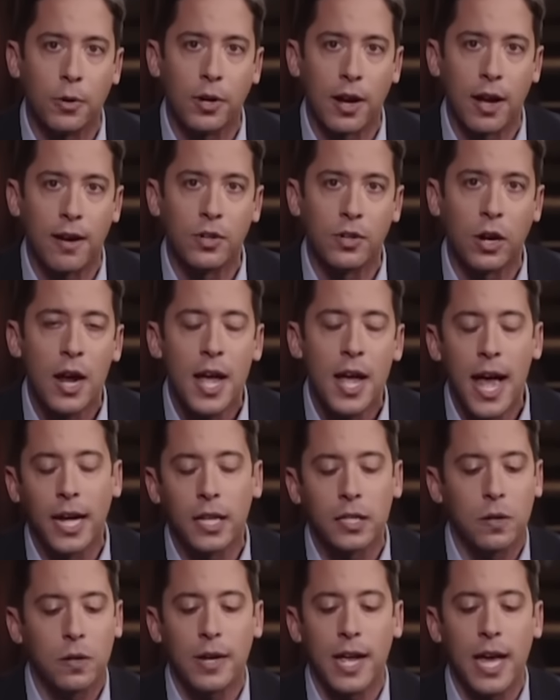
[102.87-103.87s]
governor, and
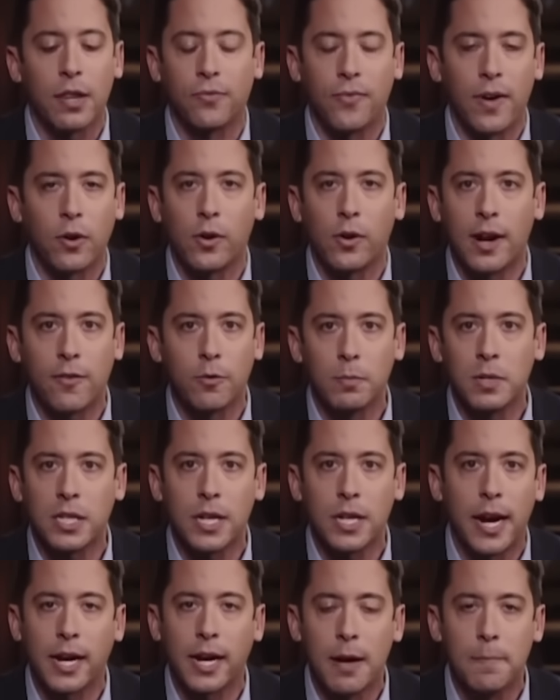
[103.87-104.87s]
so yeah, the federal government's got
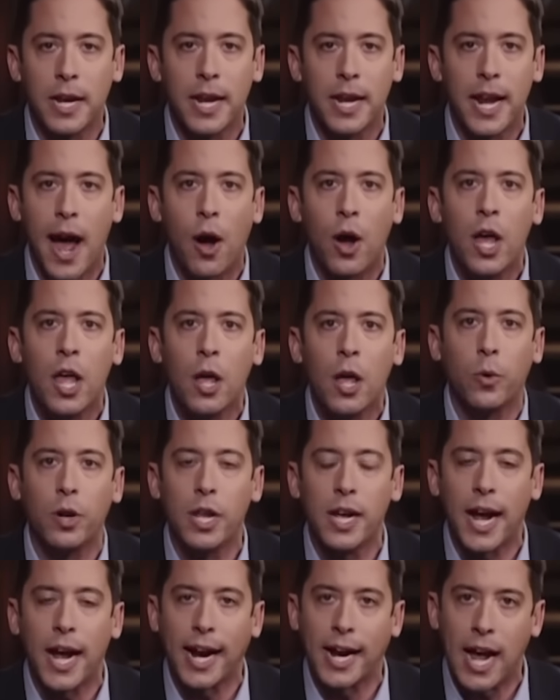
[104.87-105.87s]
to come in now when
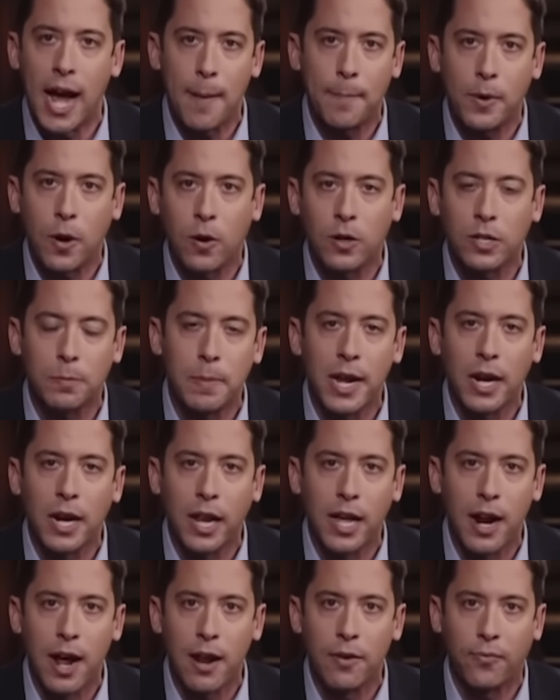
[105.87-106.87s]
you got cop cars being
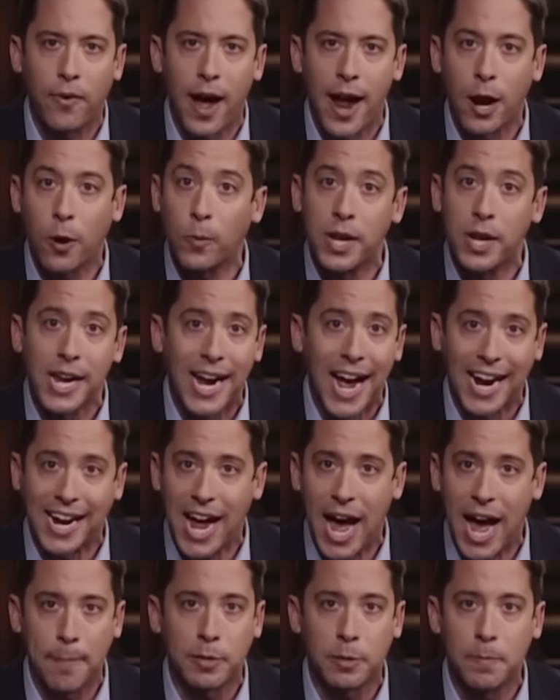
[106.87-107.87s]
lit on fire, when you got
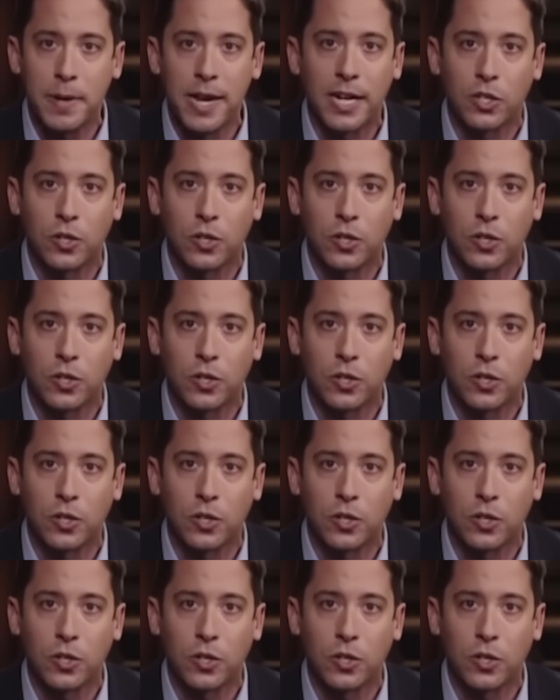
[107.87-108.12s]
cops being